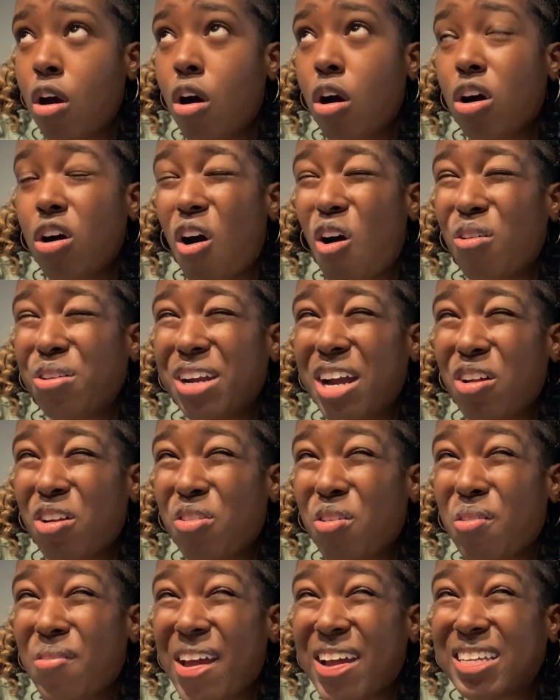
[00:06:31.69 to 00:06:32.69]
altogether there
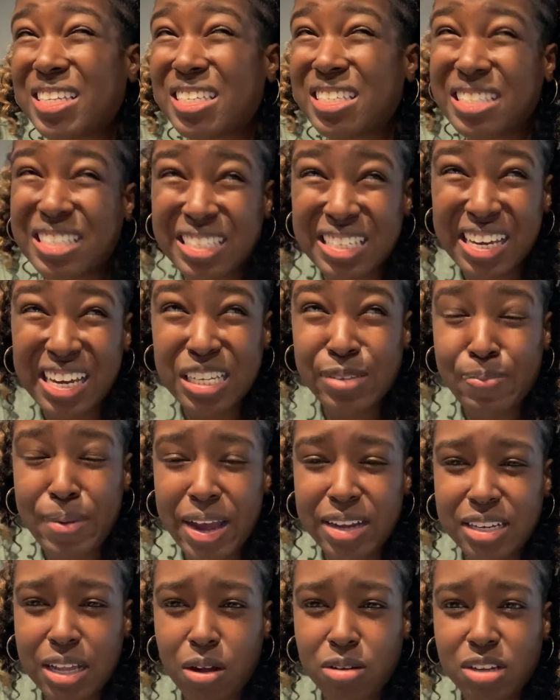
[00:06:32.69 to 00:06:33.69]
were like 6
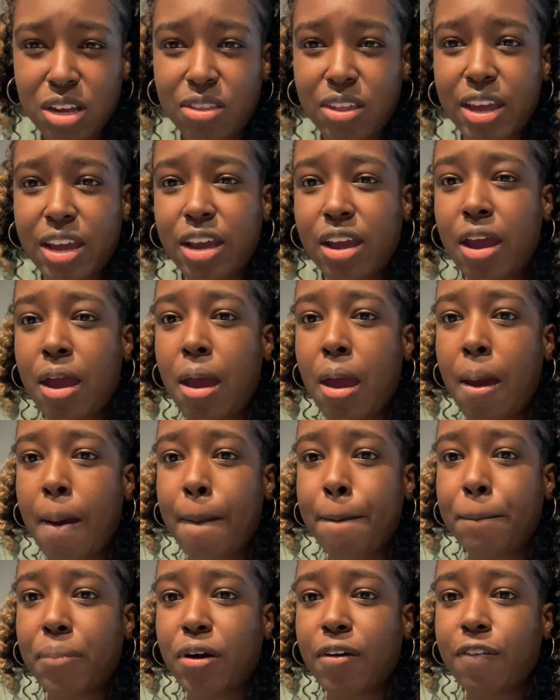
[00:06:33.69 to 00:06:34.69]
bank tellers, I think,
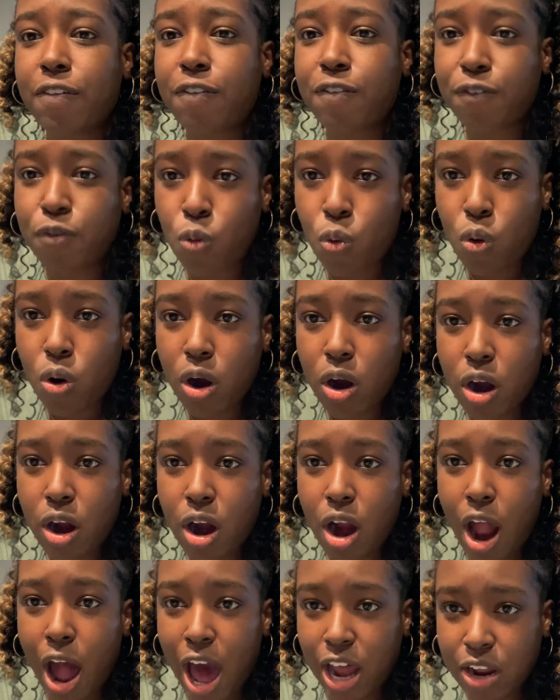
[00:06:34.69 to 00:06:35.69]
but
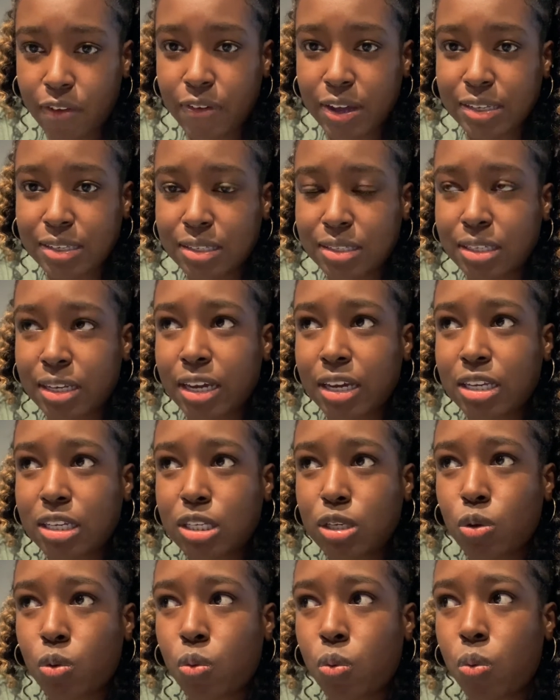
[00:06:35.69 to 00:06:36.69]
4 out of us 6
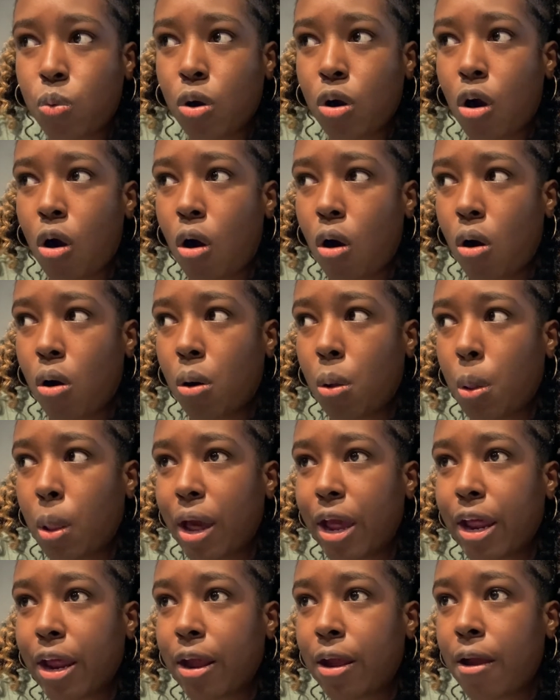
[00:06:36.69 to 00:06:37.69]
were all
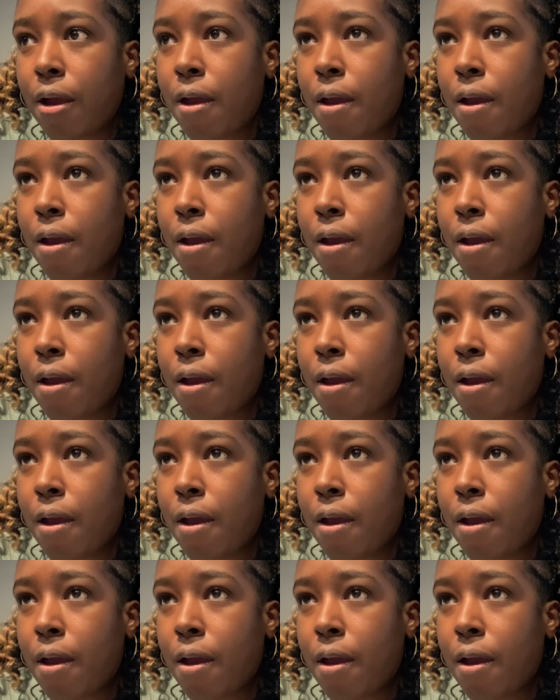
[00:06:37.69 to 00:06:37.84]
like